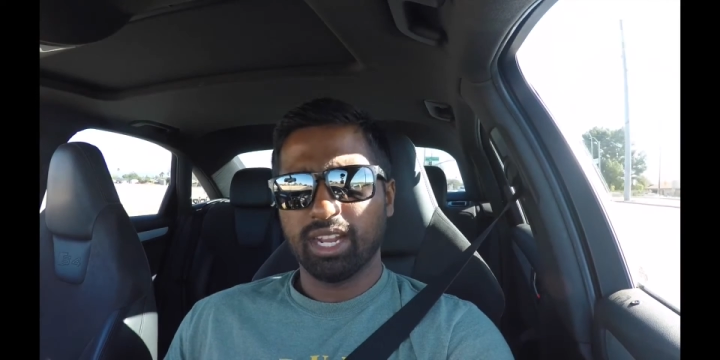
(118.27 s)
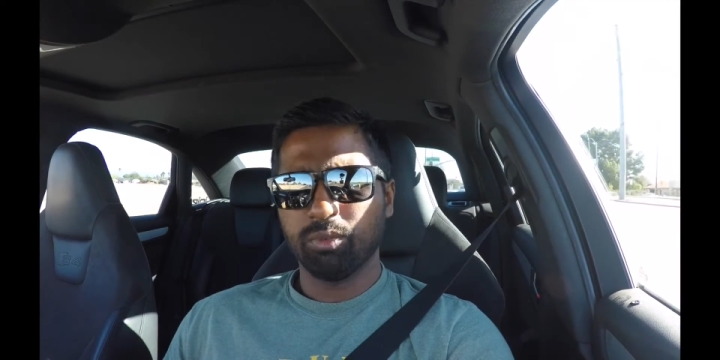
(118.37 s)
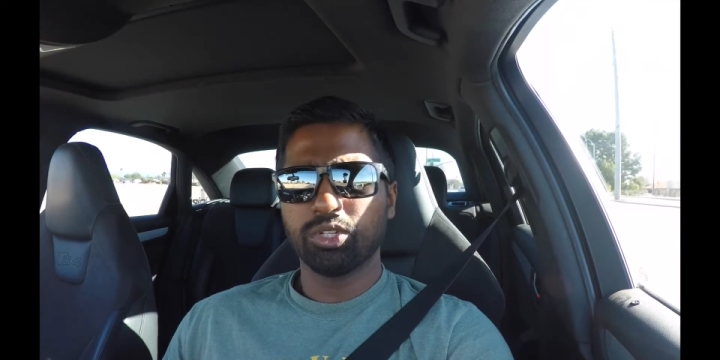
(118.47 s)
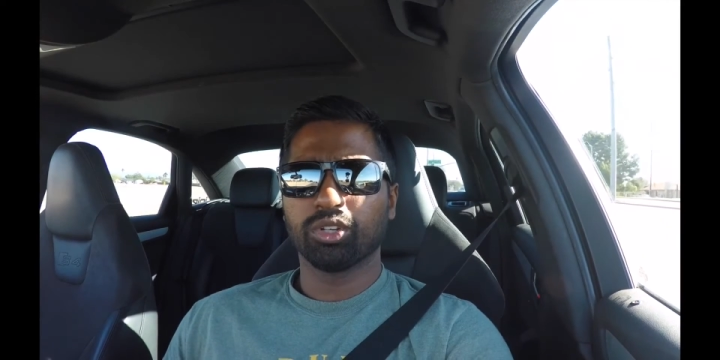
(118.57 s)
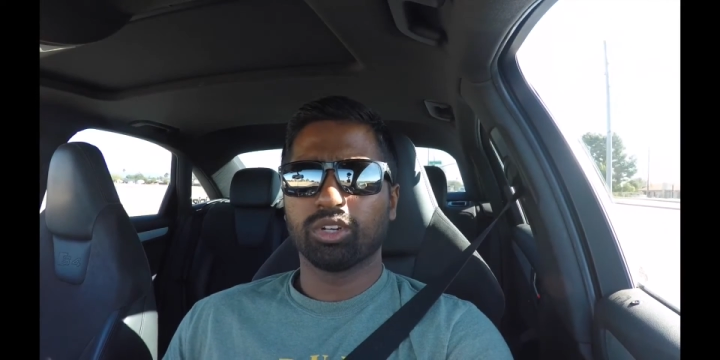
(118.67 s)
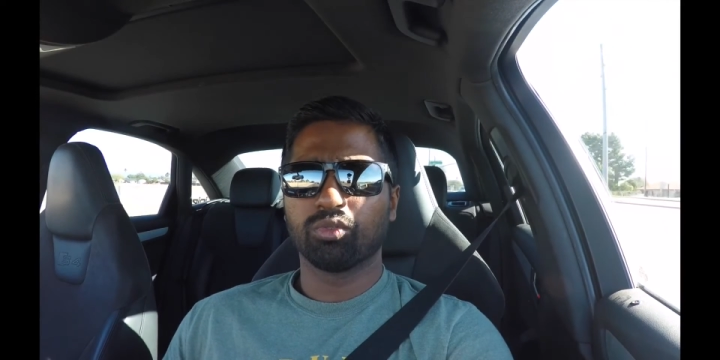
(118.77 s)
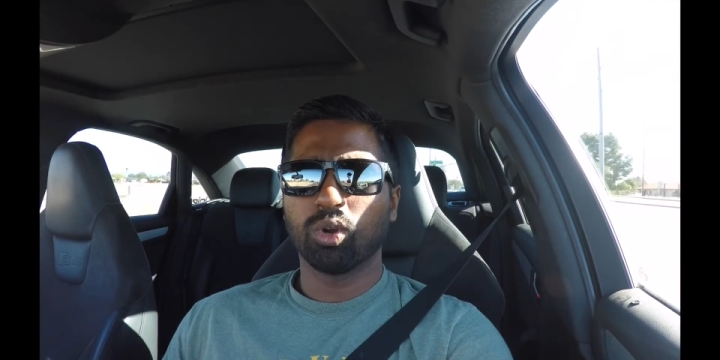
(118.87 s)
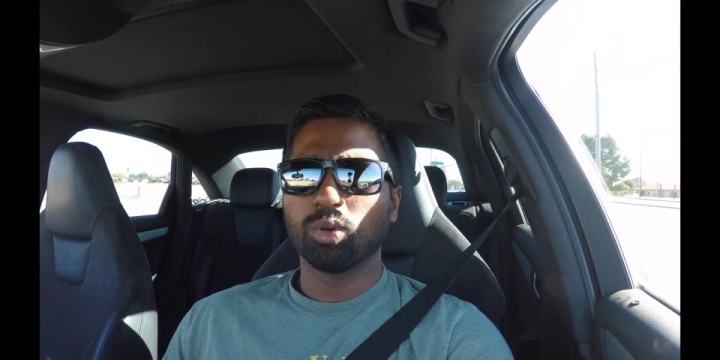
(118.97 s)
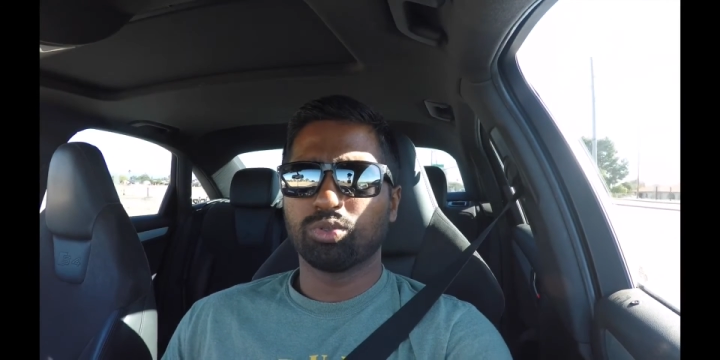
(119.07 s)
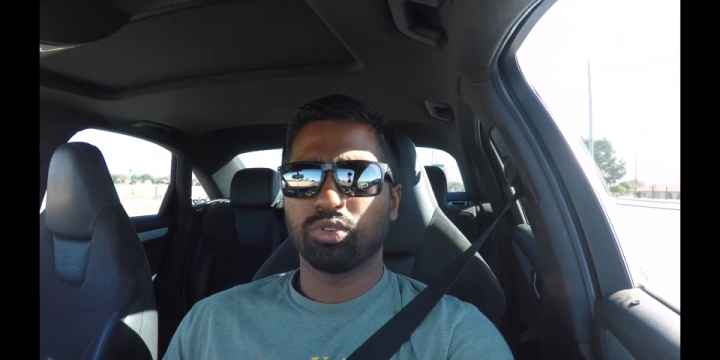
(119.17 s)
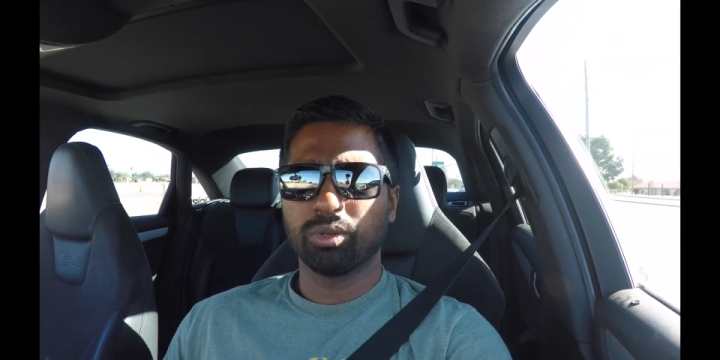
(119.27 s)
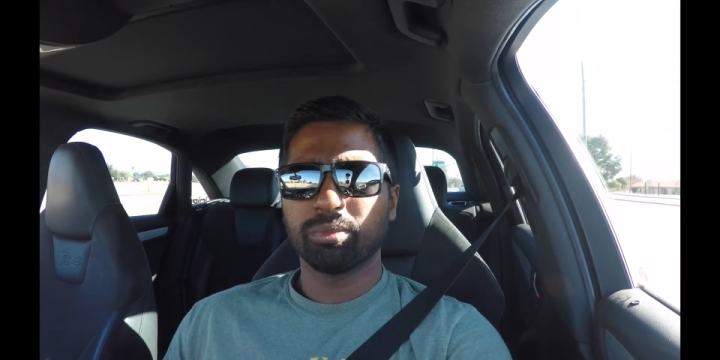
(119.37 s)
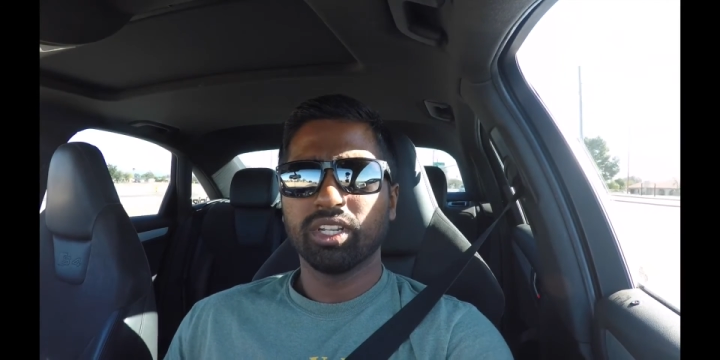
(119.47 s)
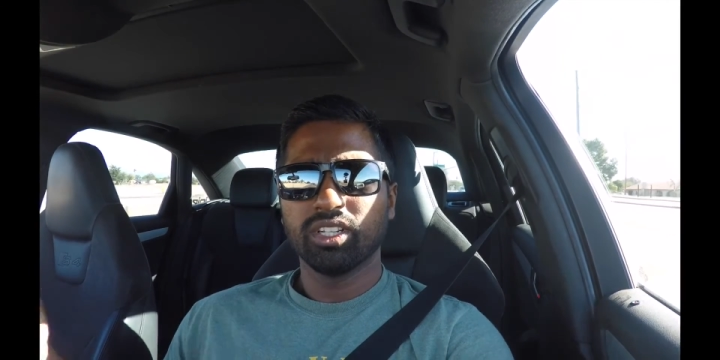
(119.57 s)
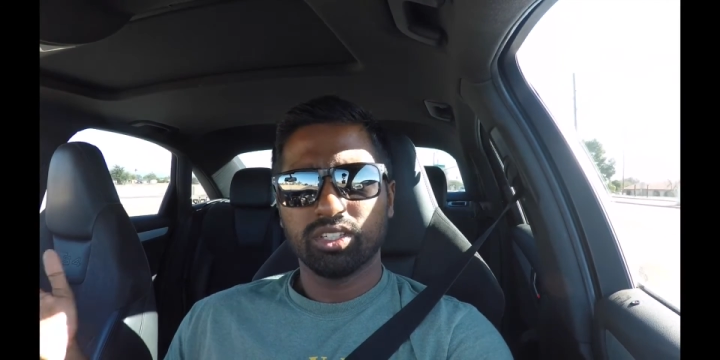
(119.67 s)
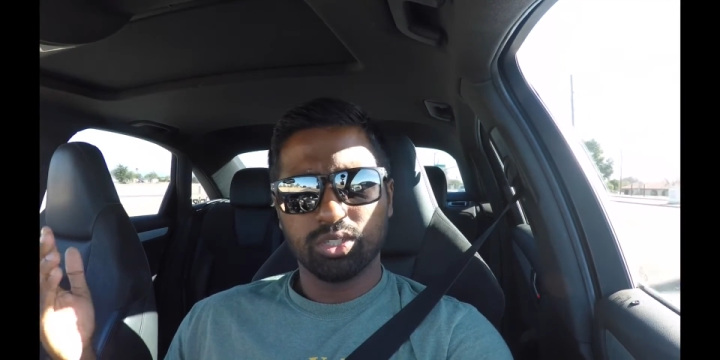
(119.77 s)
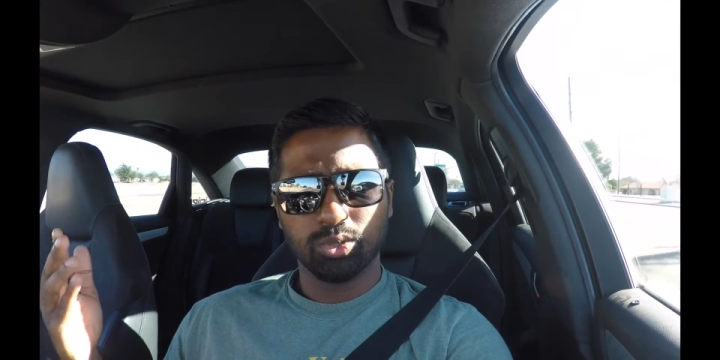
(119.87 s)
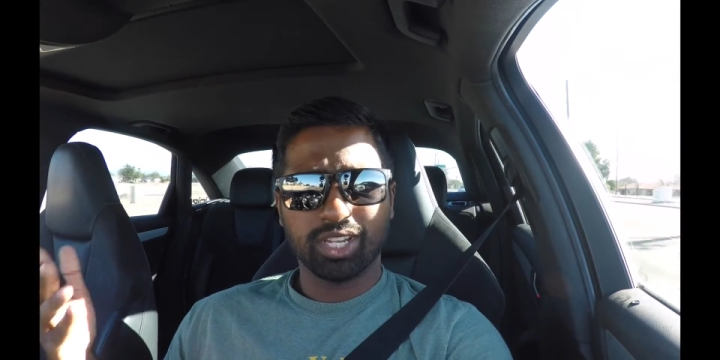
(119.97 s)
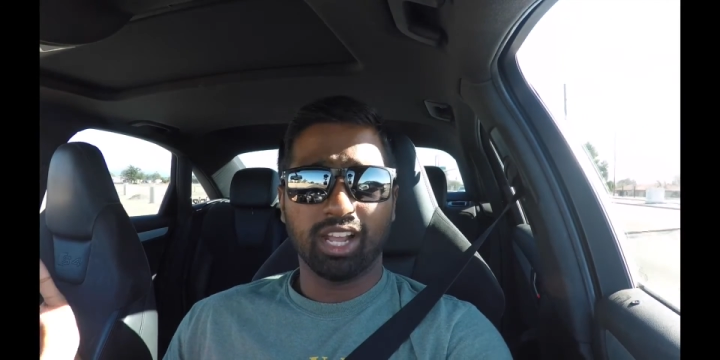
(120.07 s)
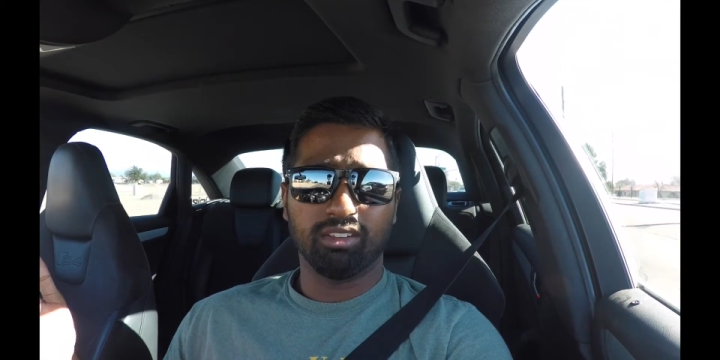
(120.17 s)
and we took a road trip
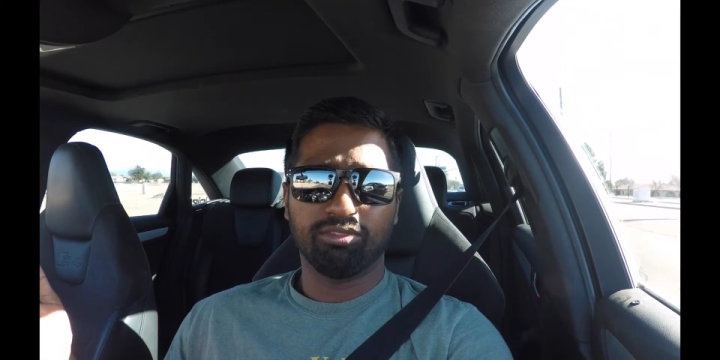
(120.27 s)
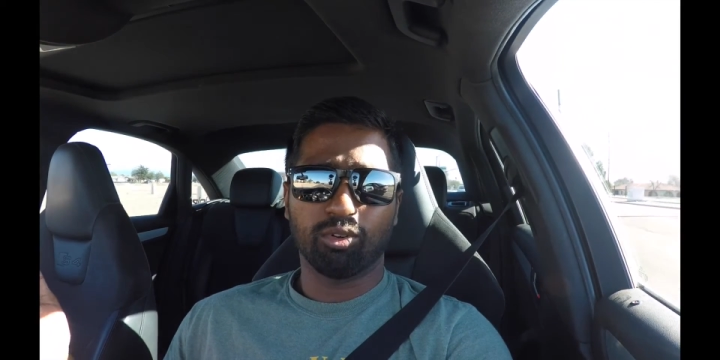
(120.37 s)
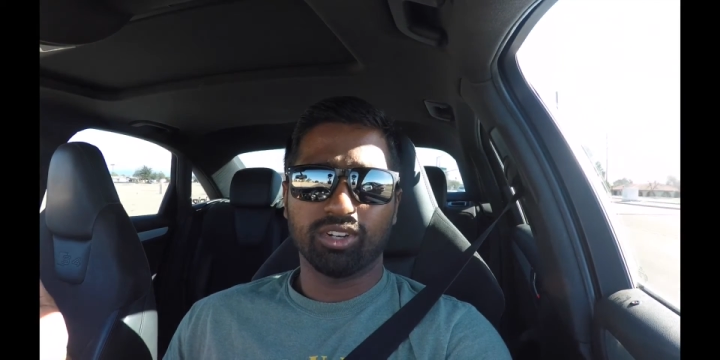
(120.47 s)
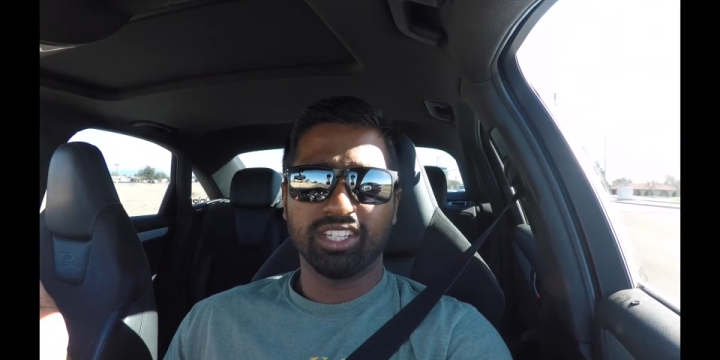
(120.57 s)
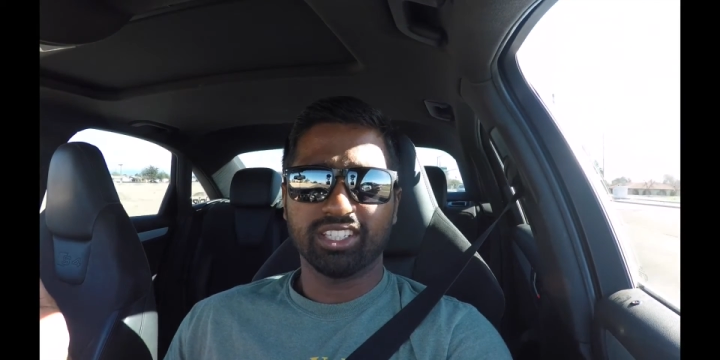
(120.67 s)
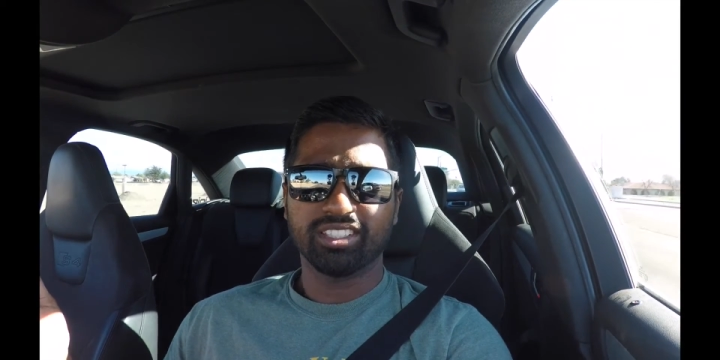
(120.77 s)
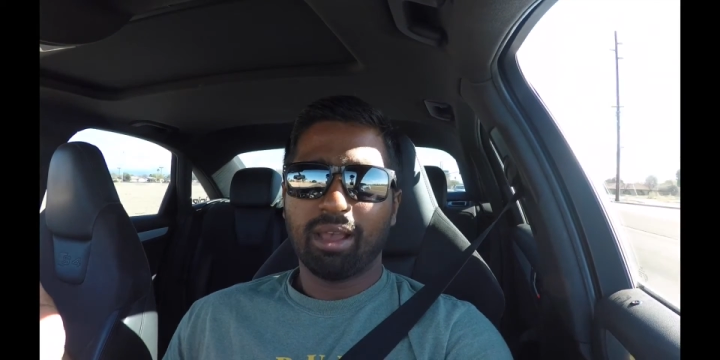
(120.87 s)
to California.